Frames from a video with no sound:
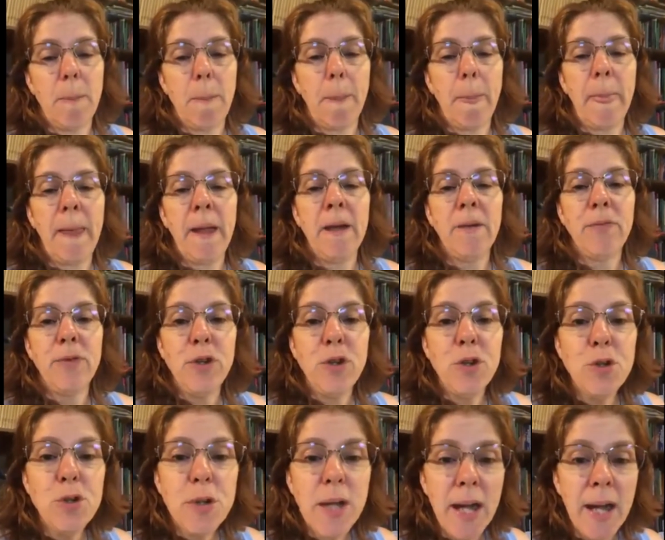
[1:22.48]
If
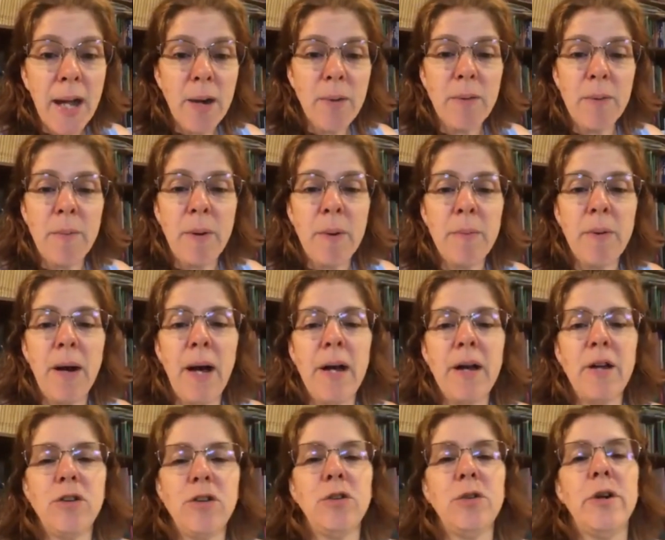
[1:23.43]
you can't remember how
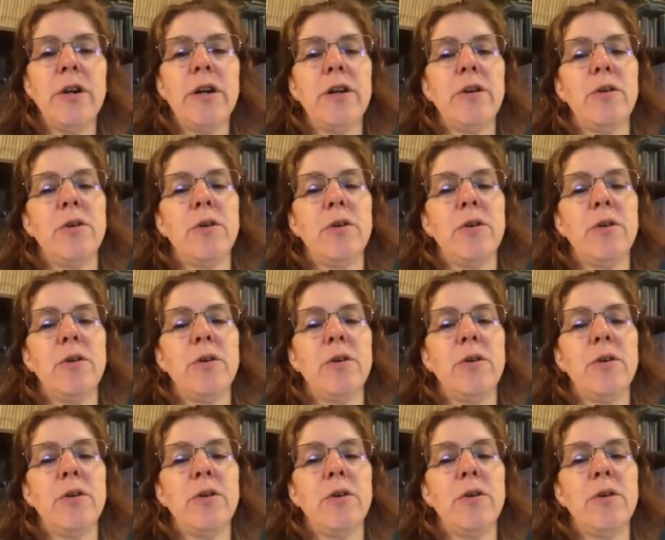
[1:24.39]
to do it,